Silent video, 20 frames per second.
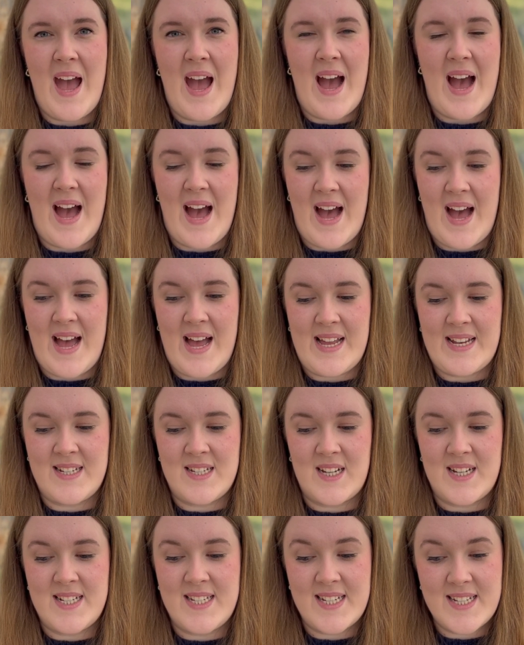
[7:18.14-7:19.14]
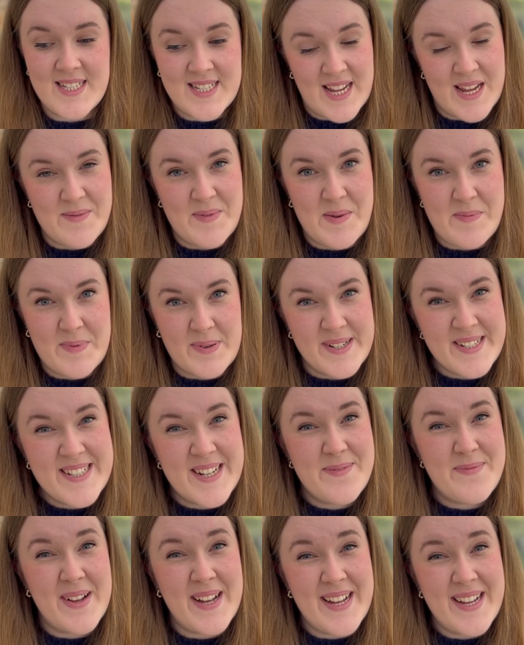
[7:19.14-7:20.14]
And I did take my
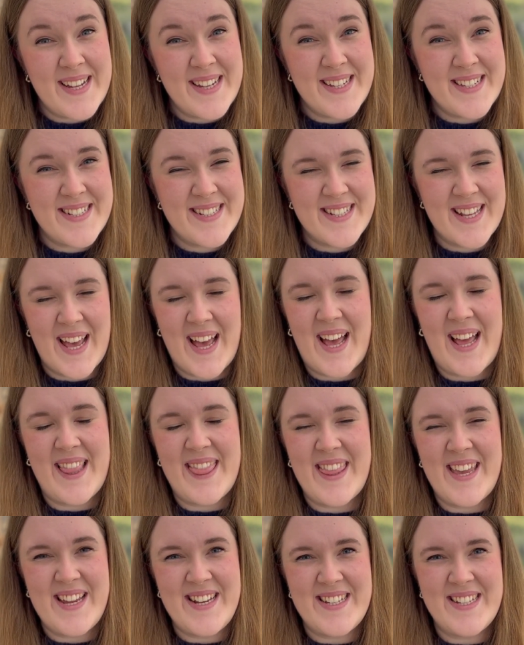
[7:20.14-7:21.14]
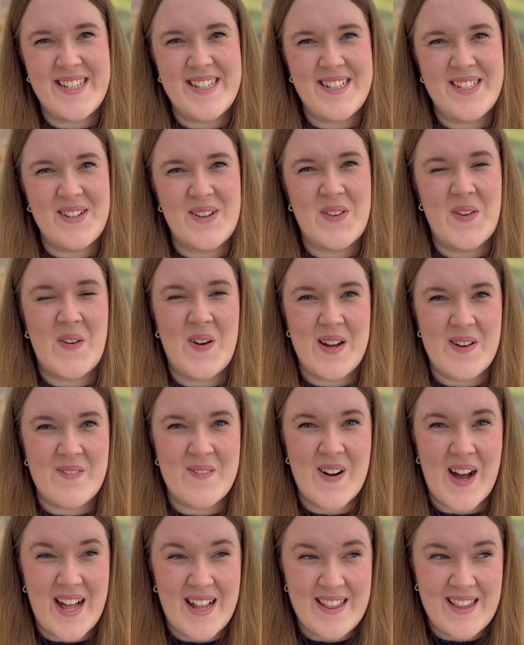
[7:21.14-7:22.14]
project bags and they did quite
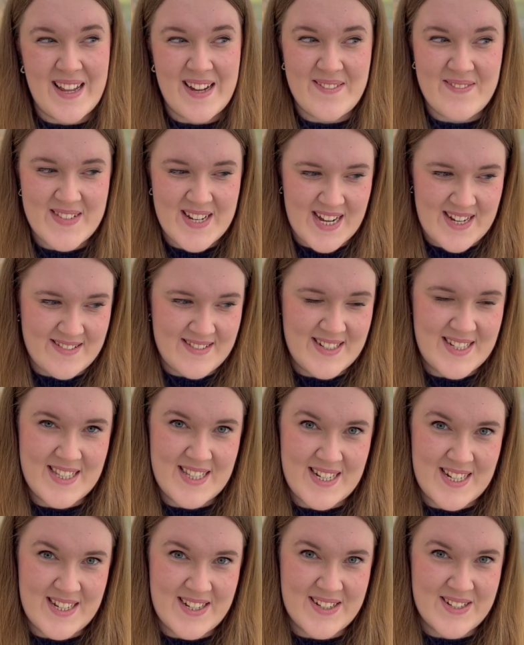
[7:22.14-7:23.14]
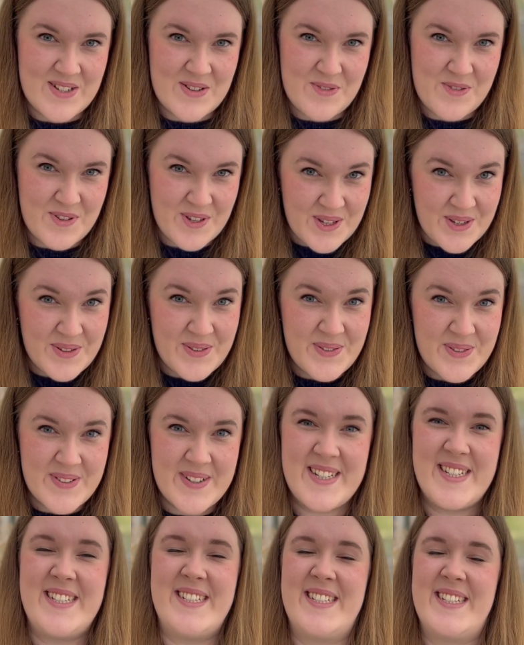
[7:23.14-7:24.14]
well. I'm down to the last few,
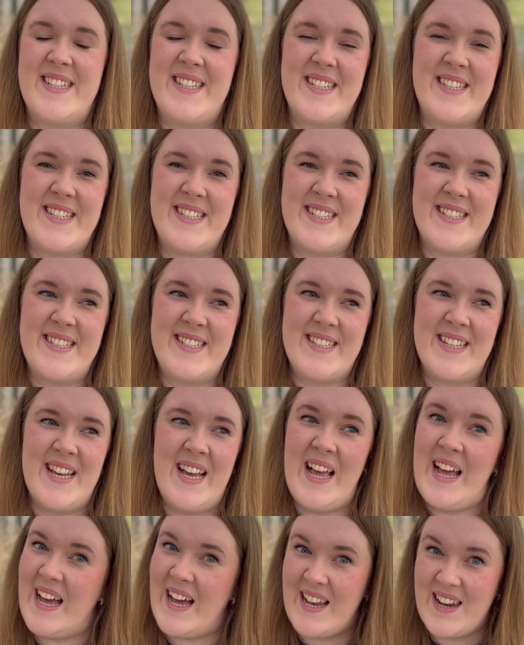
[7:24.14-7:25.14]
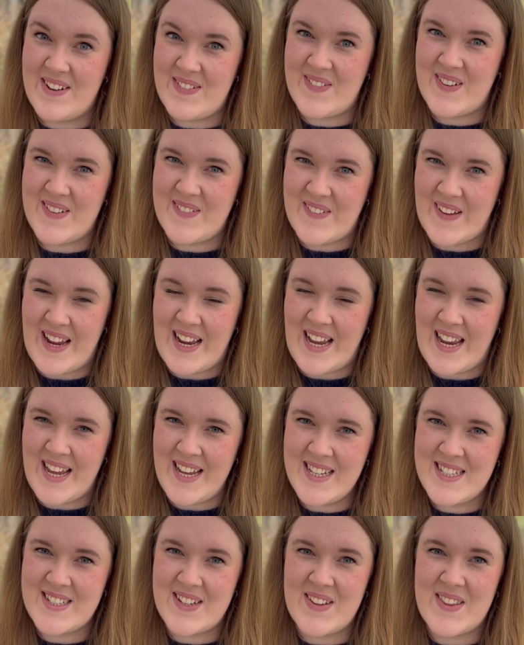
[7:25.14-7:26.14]
which is a lovely feeling.
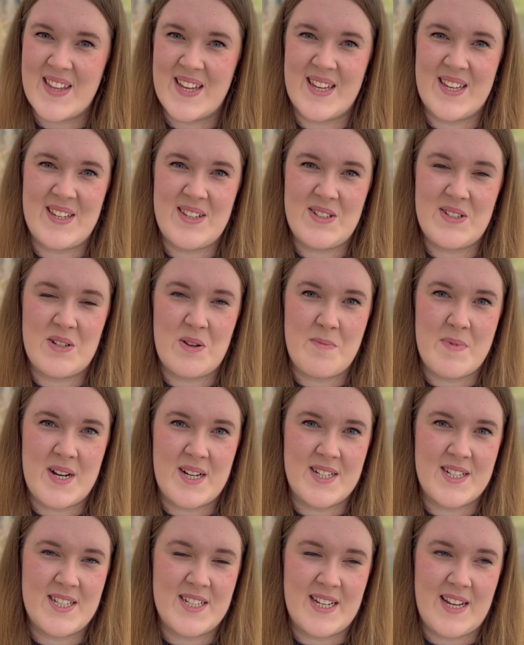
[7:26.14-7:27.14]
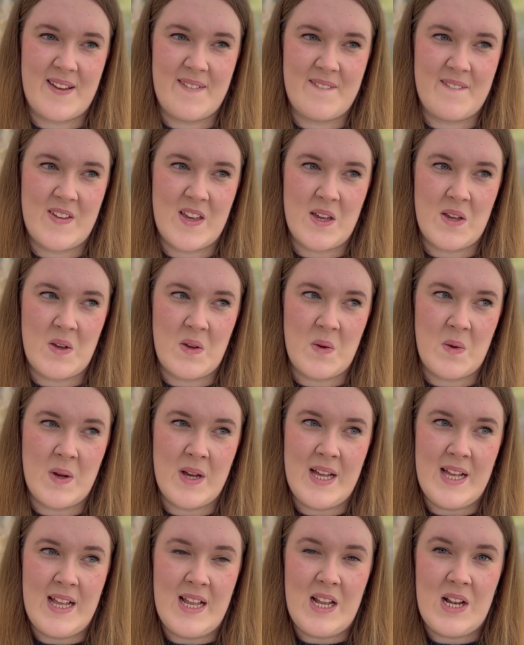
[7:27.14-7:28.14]
So thank you so much if you
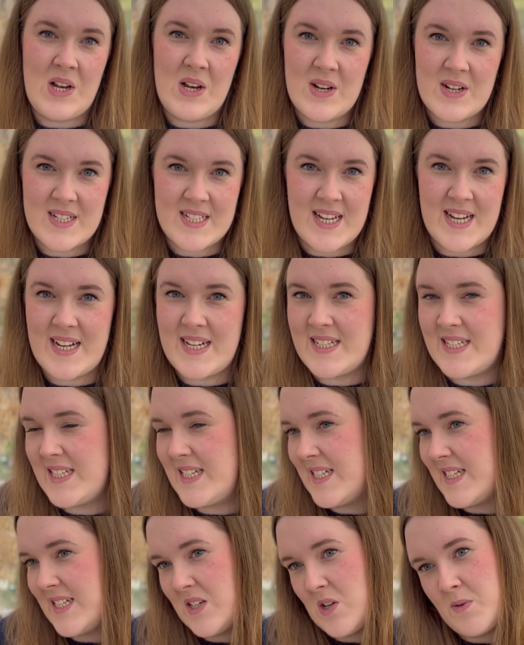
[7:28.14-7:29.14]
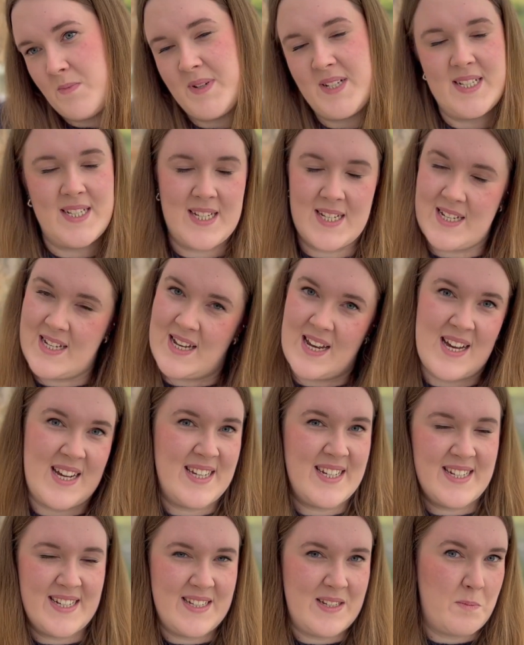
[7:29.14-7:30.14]
looked at, commented,
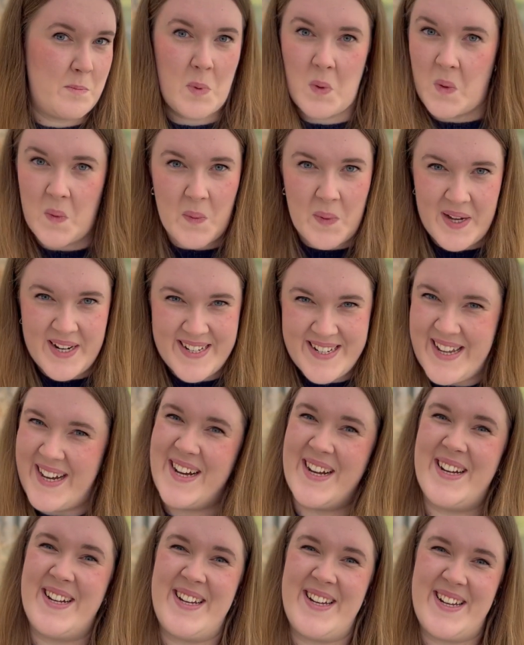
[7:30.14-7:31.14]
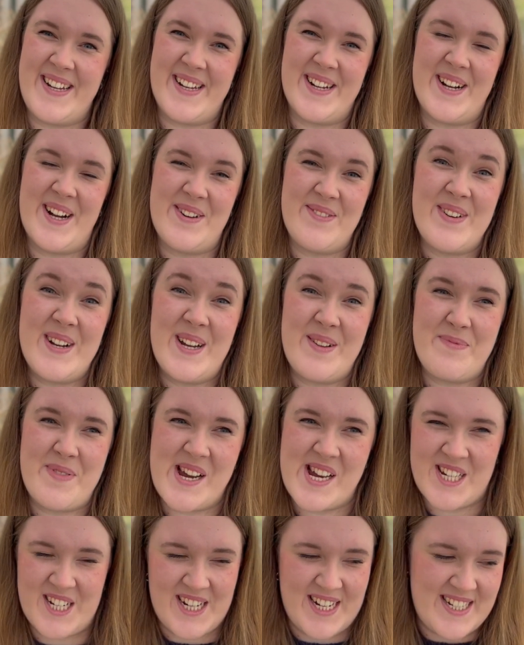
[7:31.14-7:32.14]
liked, bought one. I really
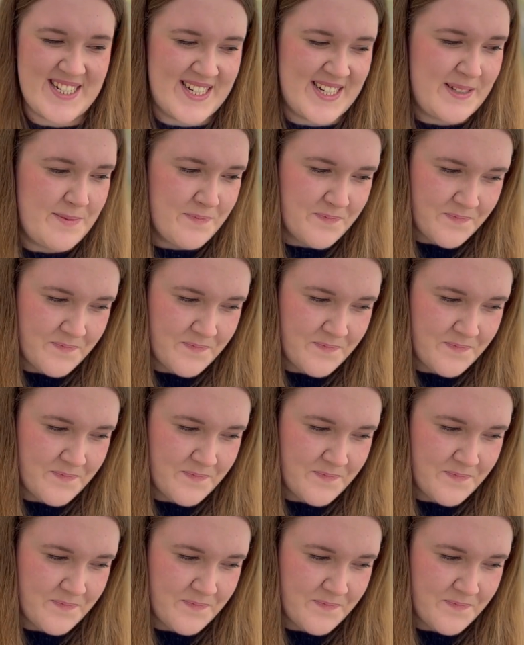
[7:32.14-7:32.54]
appreciate it.